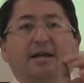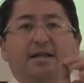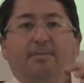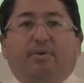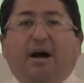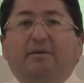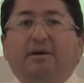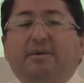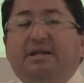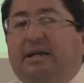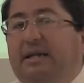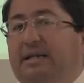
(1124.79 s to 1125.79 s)
The problem
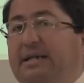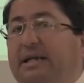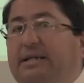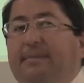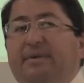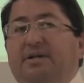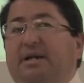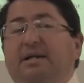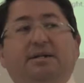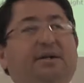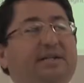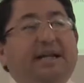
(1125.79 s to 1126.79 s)
is that the system is going
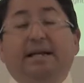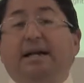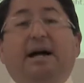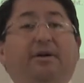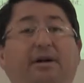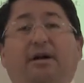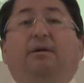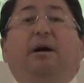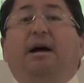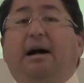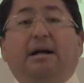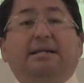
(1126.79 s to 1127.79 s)
to start sending out,
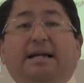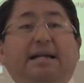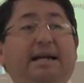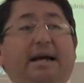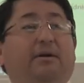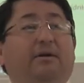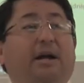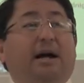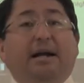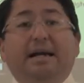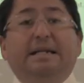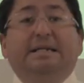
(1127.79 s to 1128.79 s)
uh, sending out
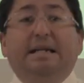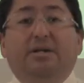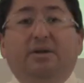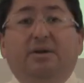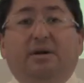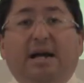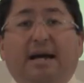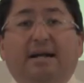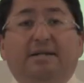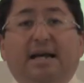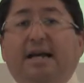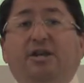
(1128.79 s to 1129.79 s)
uh, listings to your
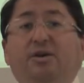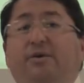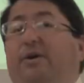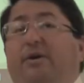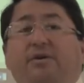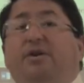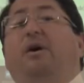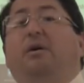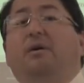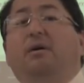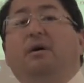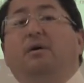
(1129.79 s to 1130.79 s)
clients, and you don't
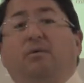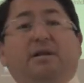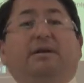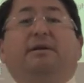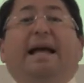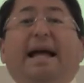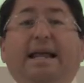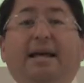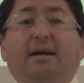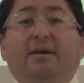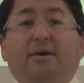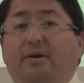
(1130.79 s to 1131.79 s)
know what they're
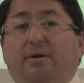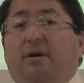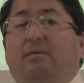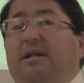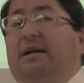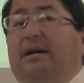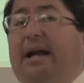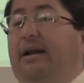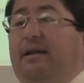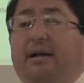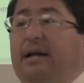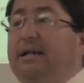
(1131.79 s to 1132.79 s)
getting. You don't know what they're
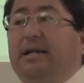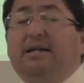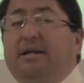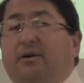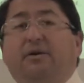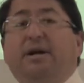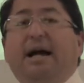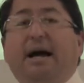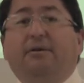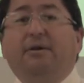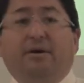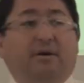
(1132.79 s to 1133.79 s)
getting. The listings are going out.